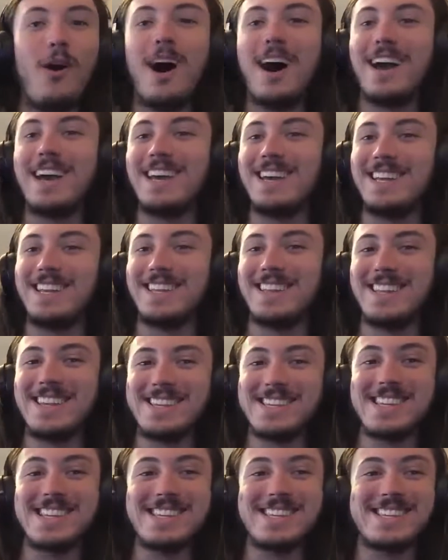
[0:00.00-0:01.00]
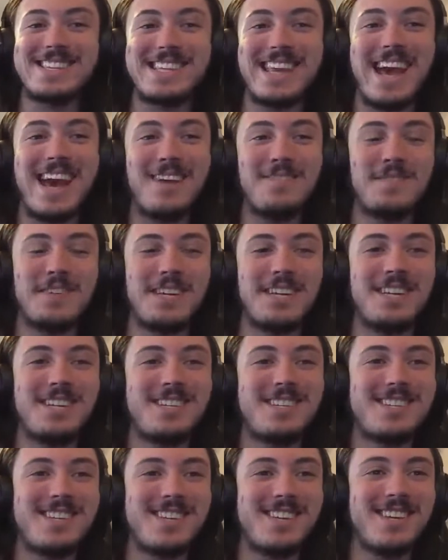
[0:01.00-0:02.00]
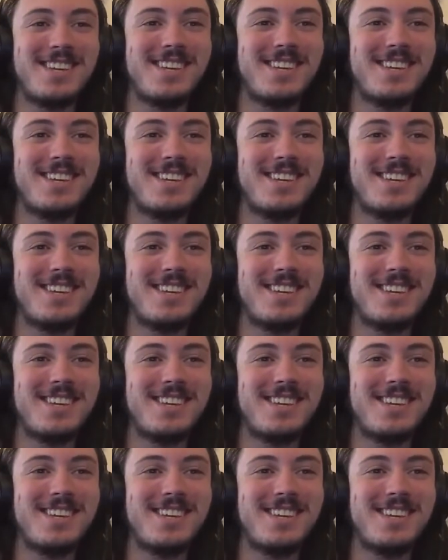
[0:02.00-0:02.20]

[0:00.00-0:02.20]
What? This is savage.